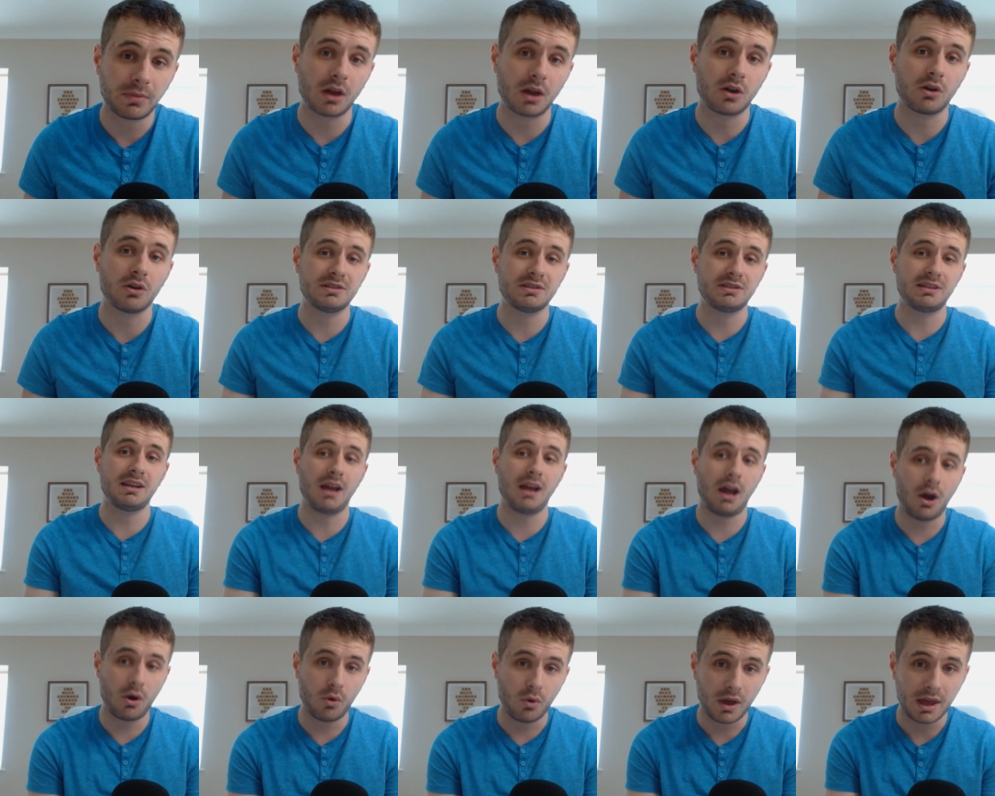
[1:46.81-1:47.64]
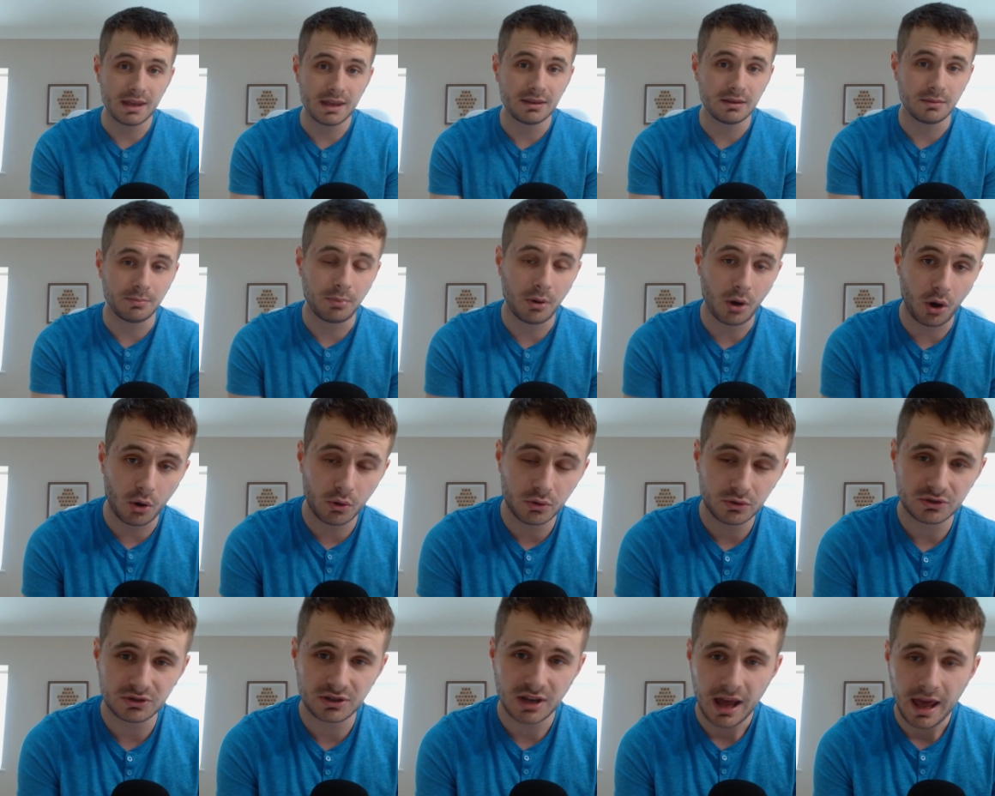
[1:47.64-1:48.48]
I got it sent out in the
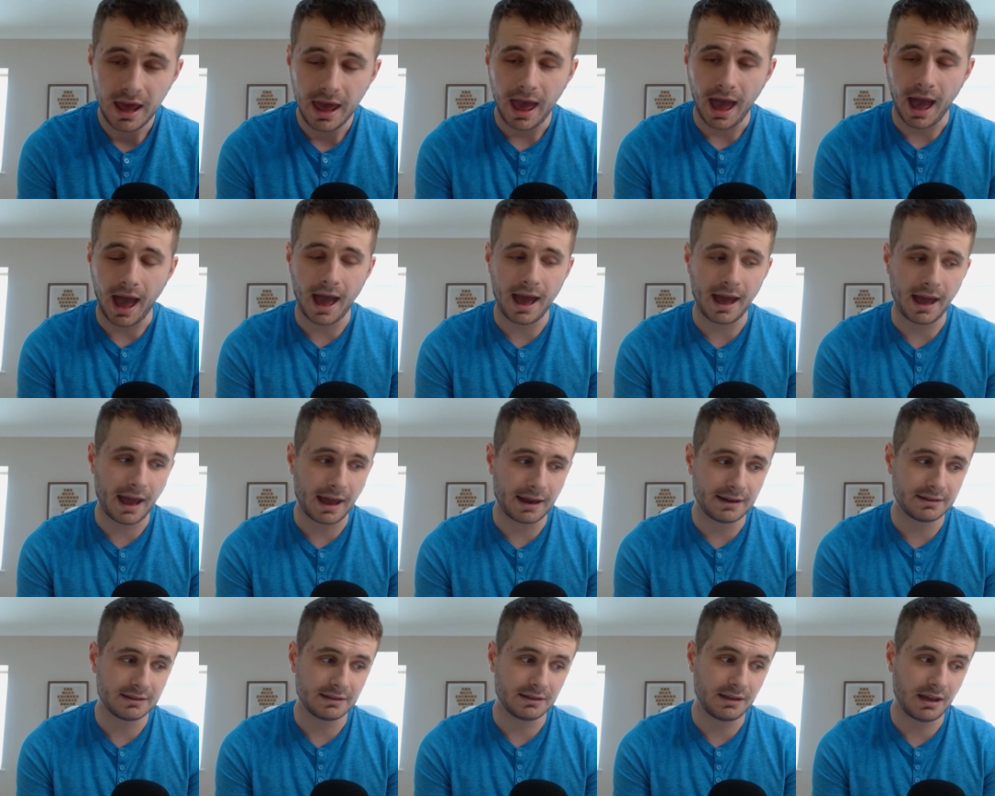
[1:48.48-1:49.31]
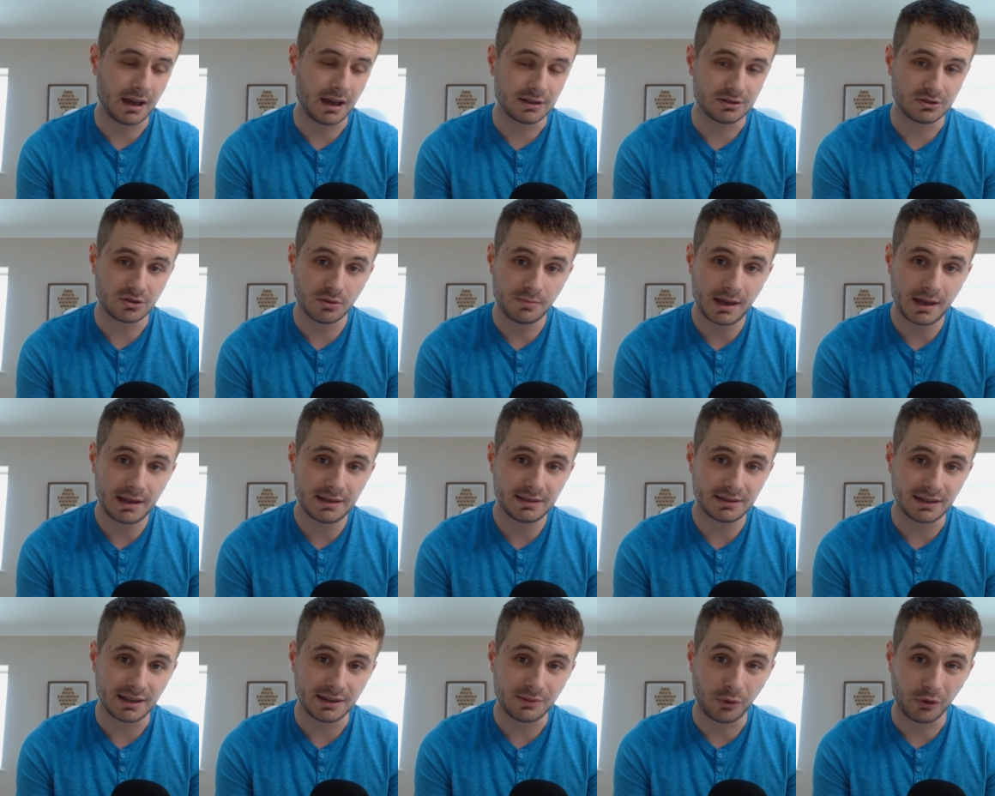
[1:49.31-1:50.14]
post, and yeah, so
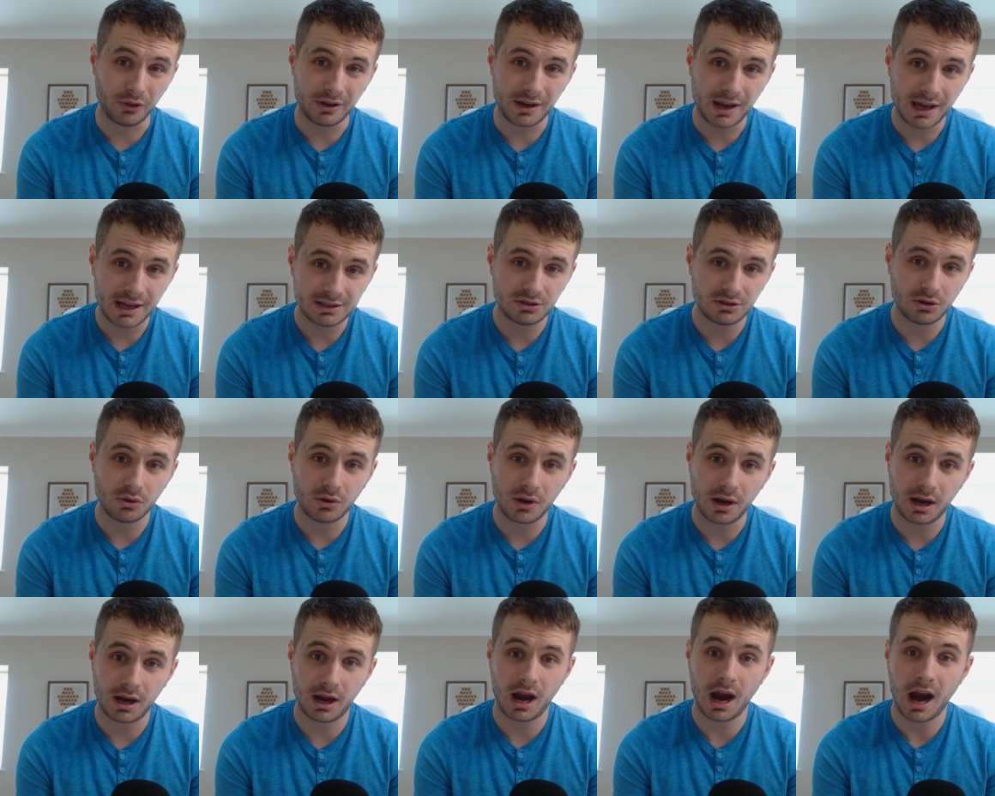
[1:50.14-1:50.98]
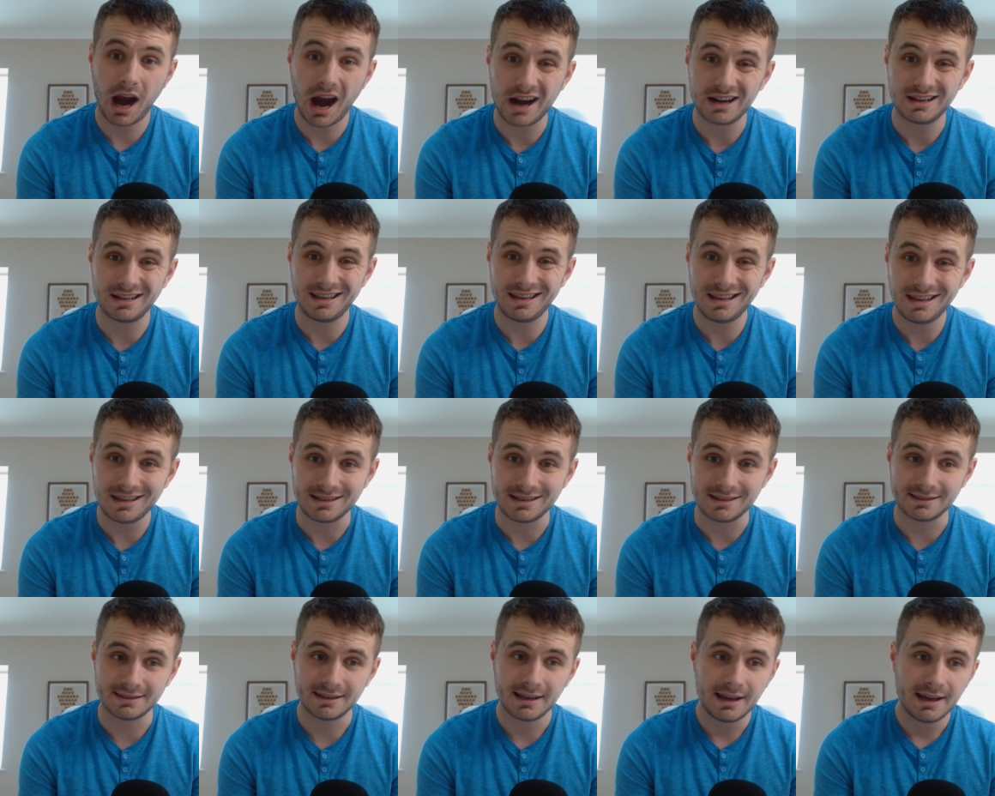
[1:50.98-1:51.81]
basically what the Nexo card
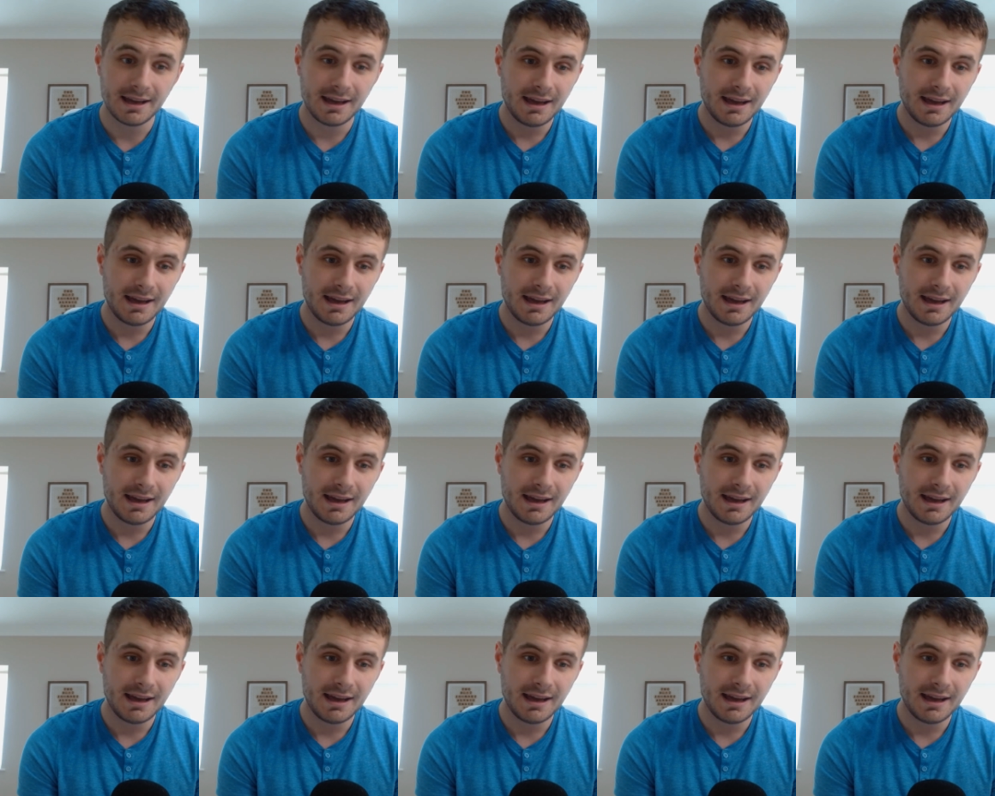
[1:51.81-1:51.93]
is,